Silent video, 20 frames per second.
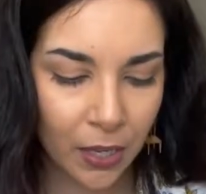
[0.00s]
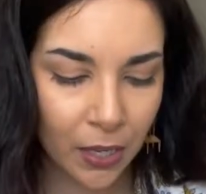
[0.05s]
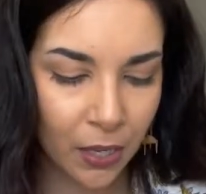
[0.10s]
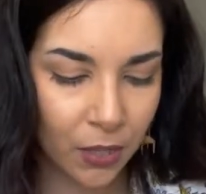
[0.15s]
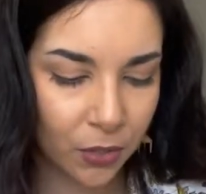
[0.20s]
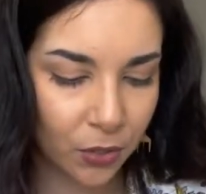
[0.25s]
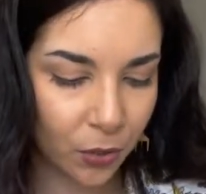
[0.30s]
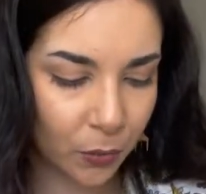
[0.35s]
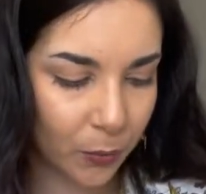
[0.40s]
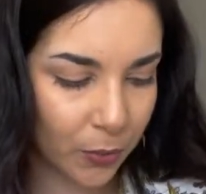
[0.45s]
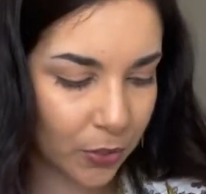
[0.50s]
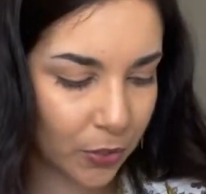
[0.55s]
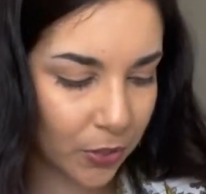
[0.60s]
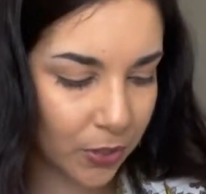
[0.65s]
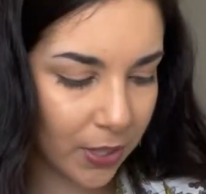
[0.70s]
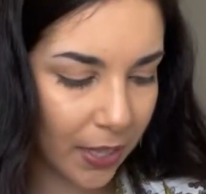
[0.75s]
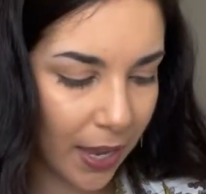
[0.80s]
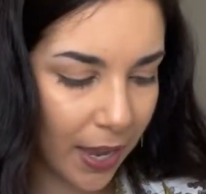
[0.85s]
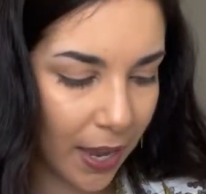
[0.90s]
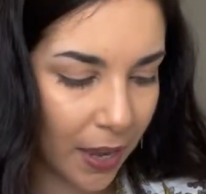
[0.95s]
So we
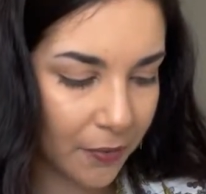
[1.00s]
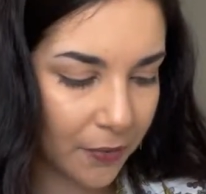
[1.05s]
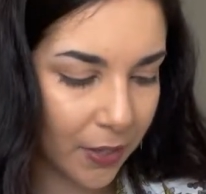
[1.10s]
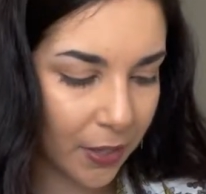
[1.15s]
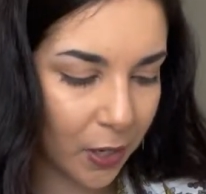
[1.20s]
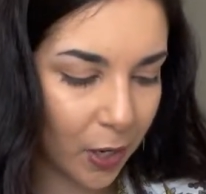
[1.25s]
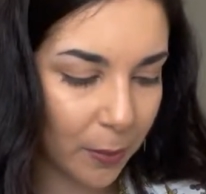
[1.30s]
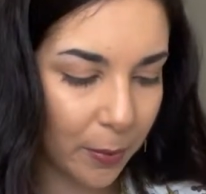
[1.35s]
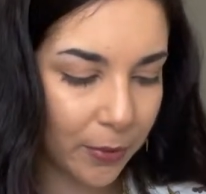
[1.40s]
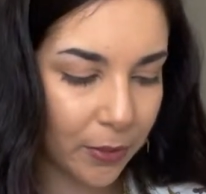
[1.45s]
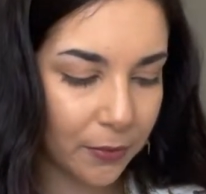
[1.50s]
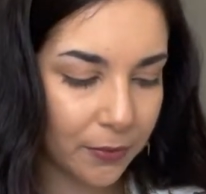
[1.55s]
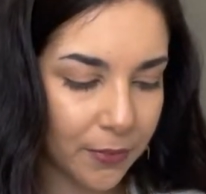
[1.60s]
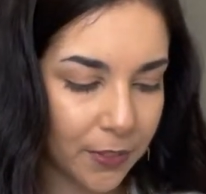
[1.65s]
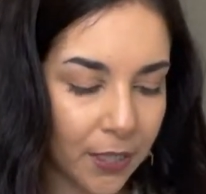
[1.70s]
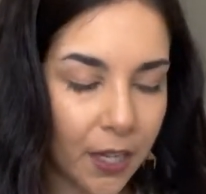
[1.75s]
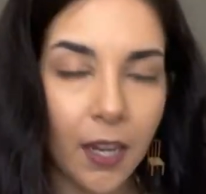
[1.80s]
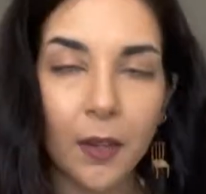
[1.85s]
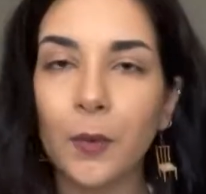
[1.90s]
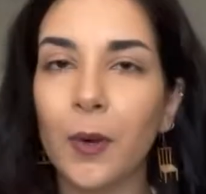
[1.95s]
just have a couple of
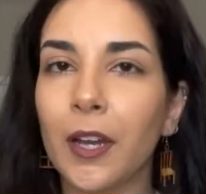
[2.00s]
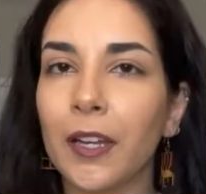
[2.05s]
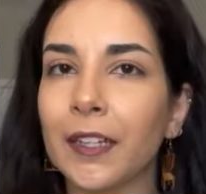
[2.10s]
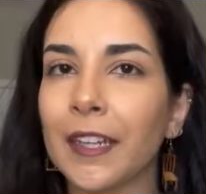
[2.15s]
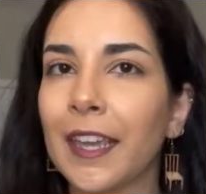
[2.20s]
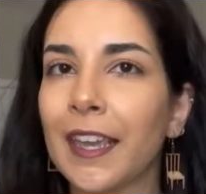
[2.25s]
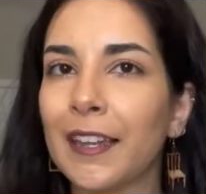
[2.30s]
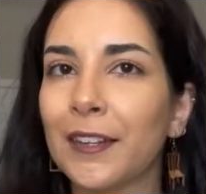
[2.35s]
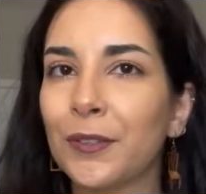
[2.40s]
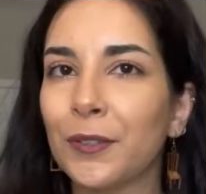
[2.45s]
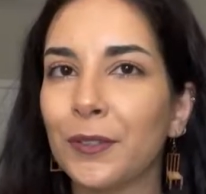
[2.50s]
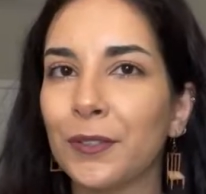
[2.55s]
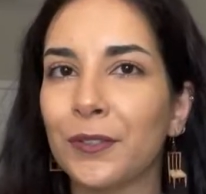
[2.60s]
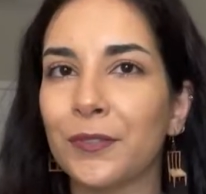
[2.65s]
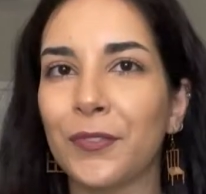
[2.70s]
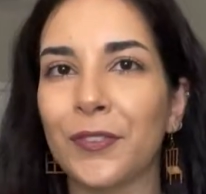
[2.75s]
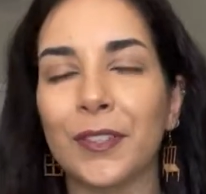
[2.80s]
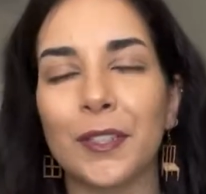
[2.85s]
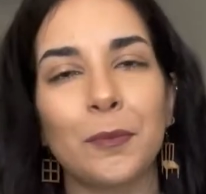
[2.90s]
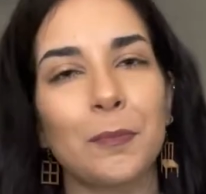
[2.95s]
DIY candles
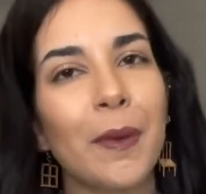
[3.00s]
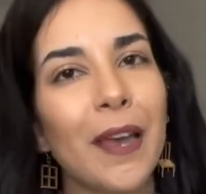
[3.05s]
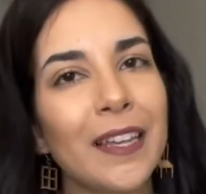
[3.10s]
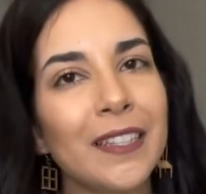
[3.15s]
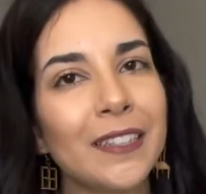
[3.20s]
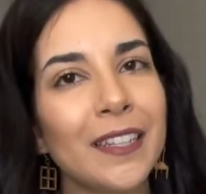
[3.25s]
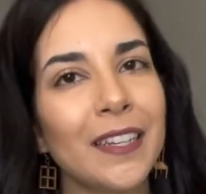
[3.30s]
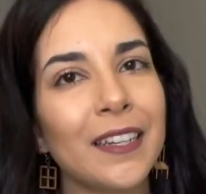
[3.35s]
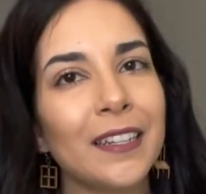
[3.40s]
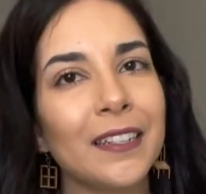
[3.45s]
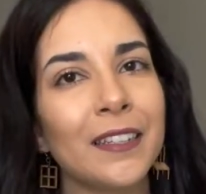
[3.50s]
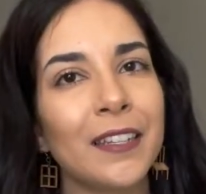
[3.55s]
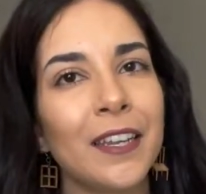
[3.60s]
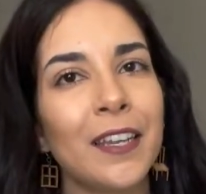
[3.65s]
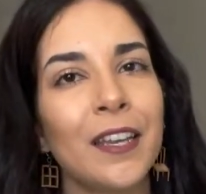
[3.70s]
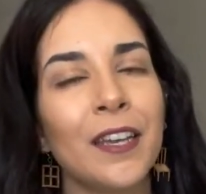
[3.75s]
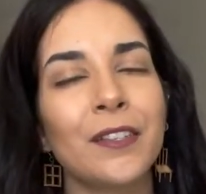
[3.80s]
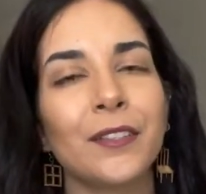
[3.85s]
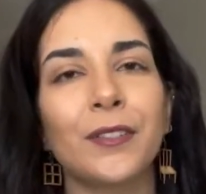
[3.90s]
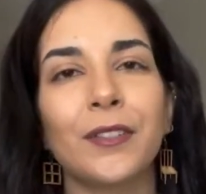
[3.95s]
for this basket.
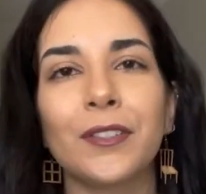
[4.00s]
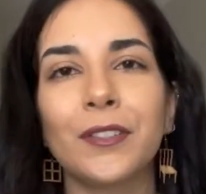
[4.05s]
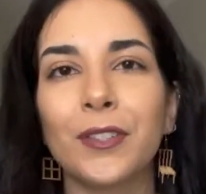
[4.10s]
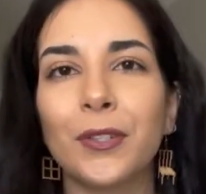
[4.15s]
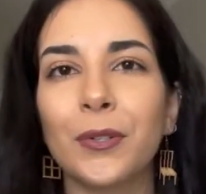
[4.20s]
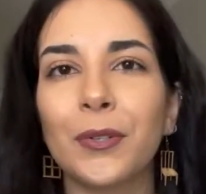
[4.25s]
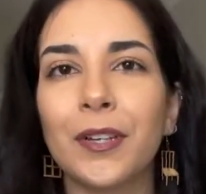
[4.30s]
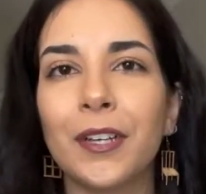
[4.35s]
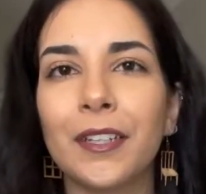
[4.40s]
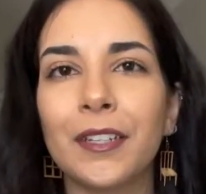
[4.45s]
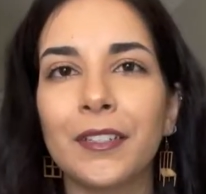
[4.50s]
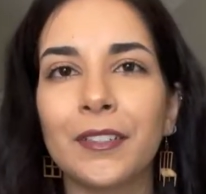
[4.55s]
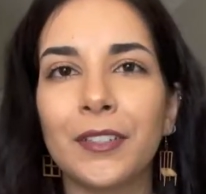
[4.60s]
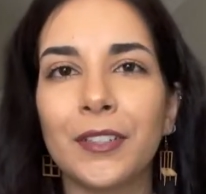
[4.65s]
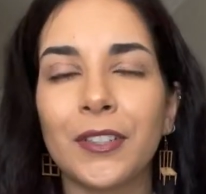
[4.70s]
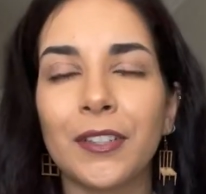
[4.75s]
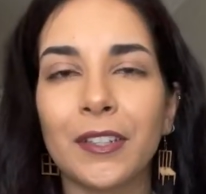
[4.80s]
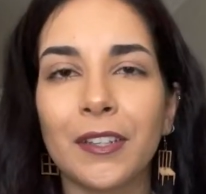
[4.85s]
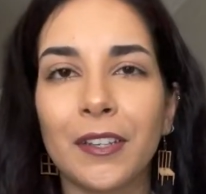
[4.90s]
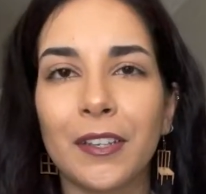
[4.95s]
So let's go ahead and
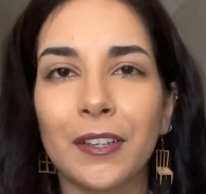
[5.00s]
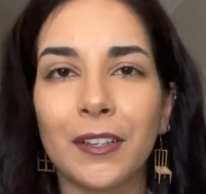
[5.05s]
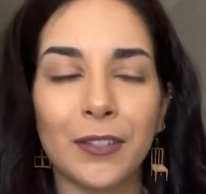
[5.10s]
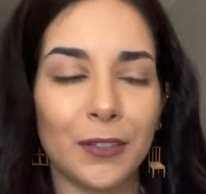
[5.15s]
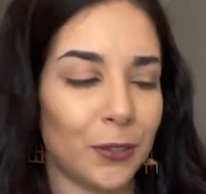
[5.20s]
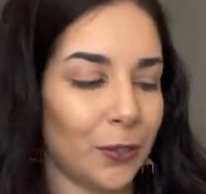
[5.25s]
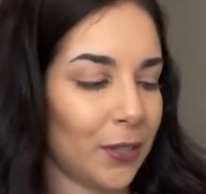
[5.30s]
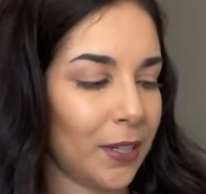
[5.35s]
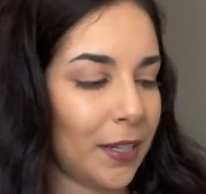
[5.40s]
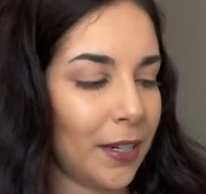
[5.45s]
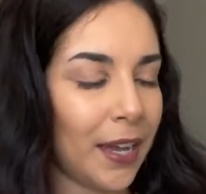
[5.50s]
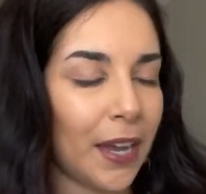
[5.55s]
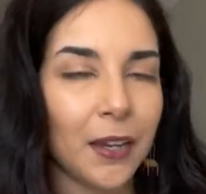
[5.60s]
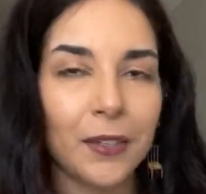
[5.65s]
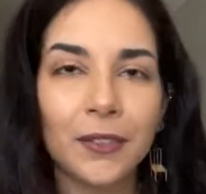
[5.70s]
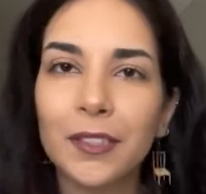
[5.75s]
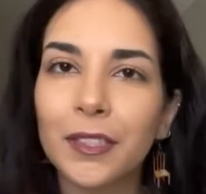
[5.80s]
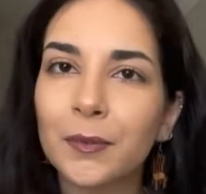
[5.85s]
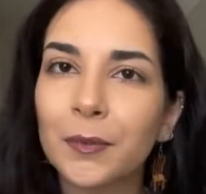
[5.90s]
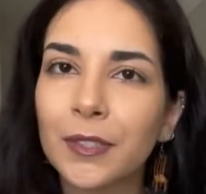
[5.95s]
take a look at how
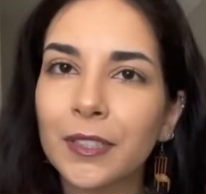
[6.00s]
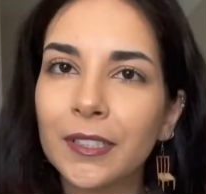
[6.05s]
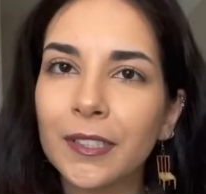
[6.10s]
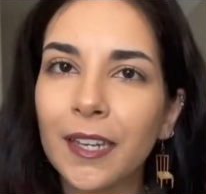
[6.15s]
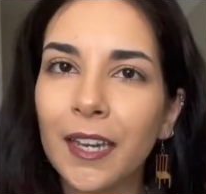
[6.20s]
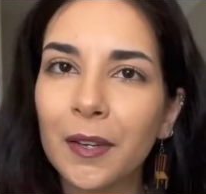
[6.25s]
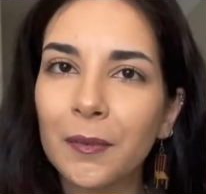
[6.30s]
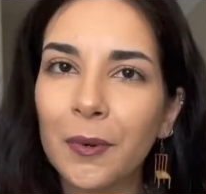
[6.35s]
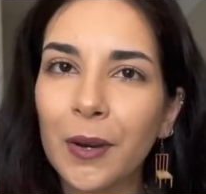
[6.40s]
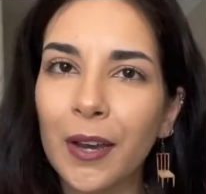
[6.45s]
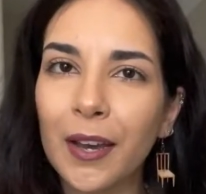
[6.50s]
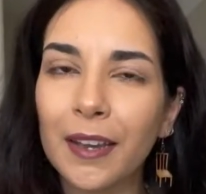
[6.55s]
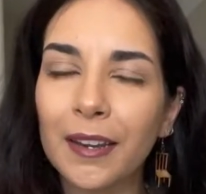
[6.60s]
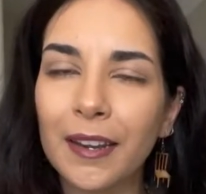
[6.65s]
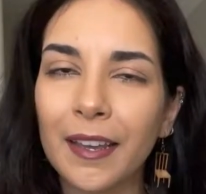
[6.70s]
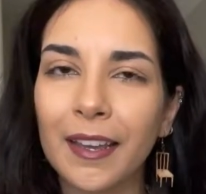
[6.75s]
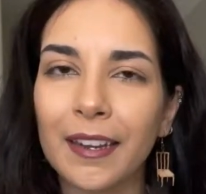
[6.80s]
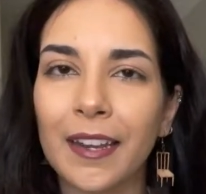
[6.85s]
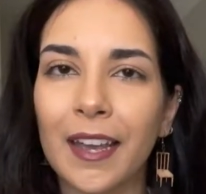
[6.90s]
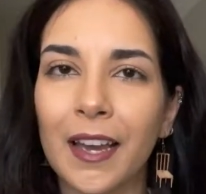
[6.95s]
these were DIY'd
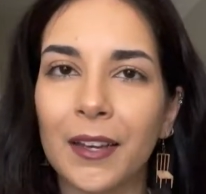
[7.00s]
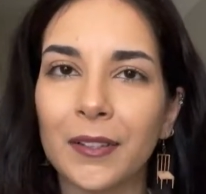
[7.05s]
and how